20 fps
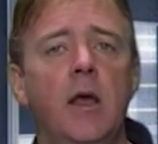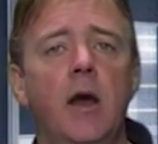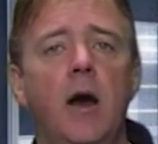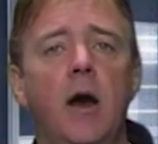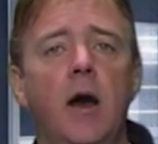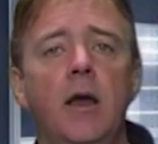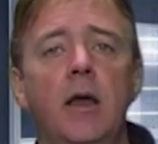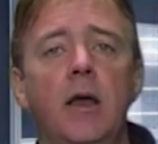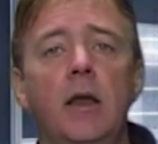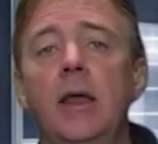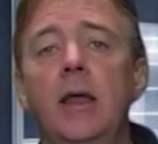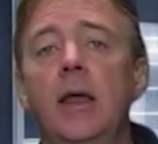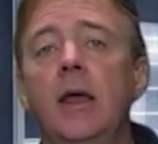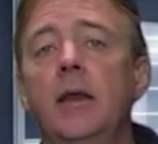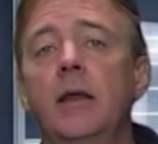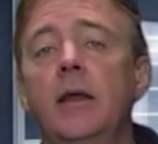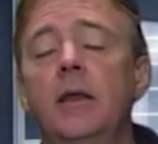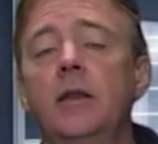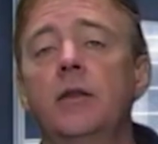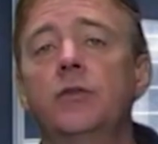Uh, and
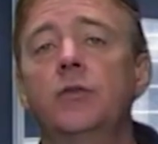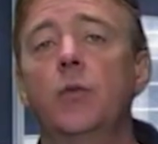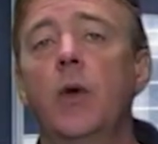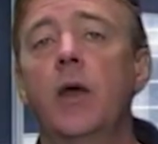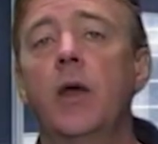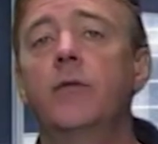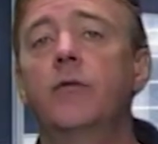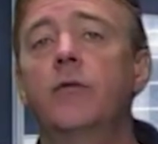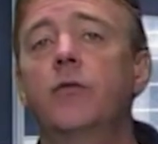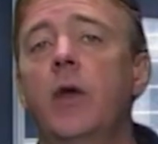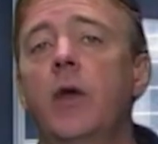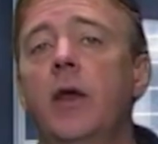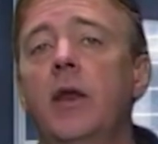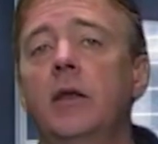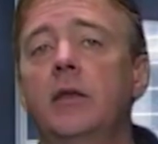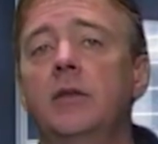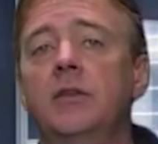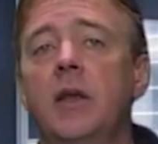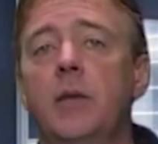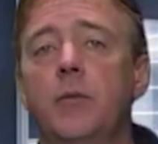again, it is a way of
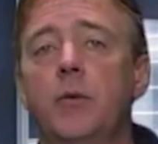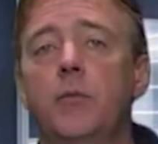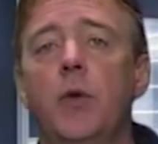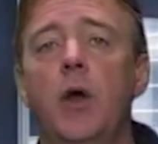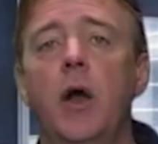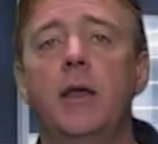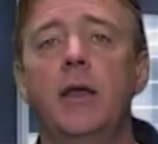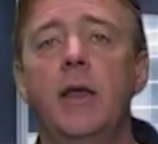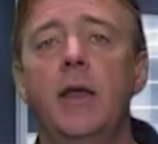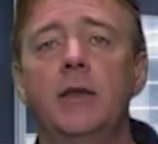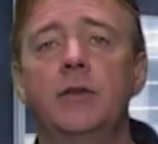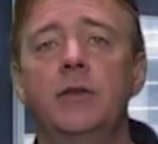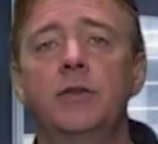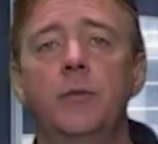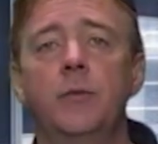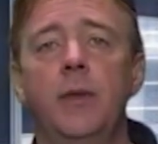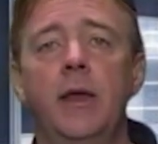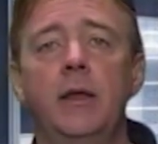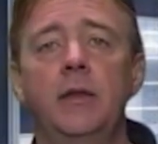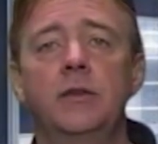creating separate broadcast
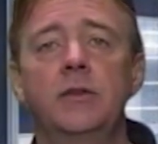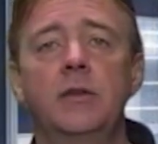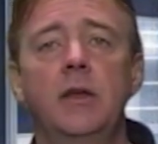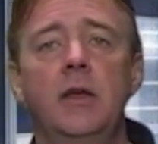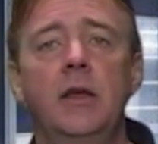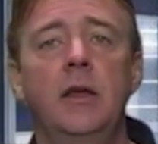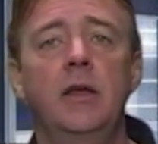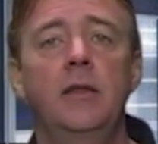domains